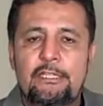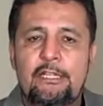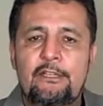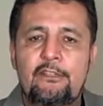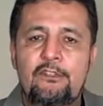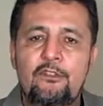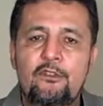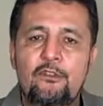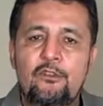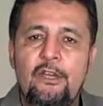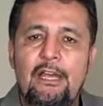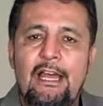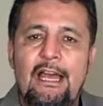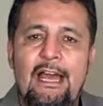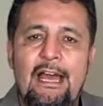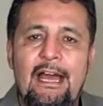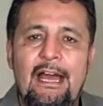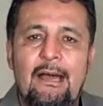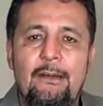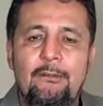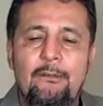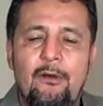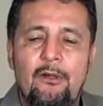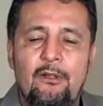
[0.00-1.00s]
that you
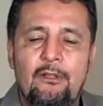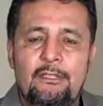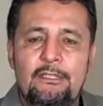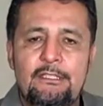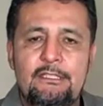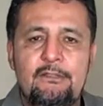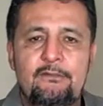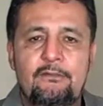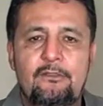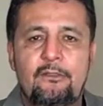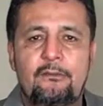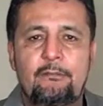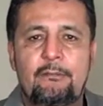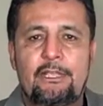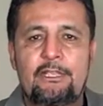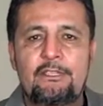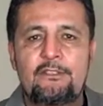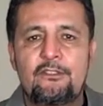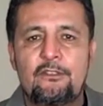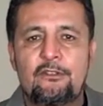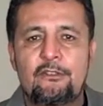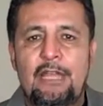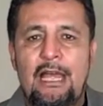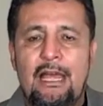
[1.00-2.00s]
have all this
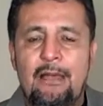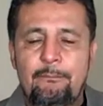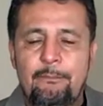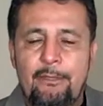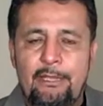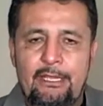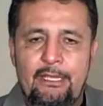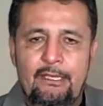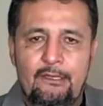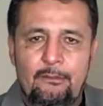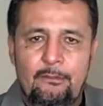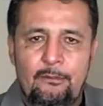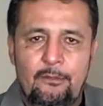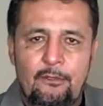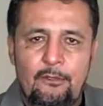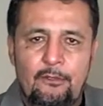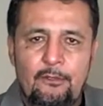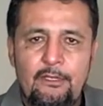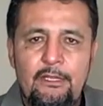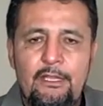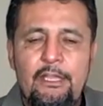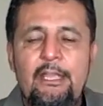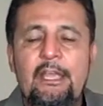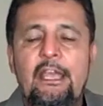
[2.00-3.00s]
information
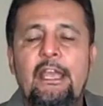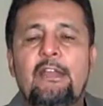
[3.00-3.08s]
available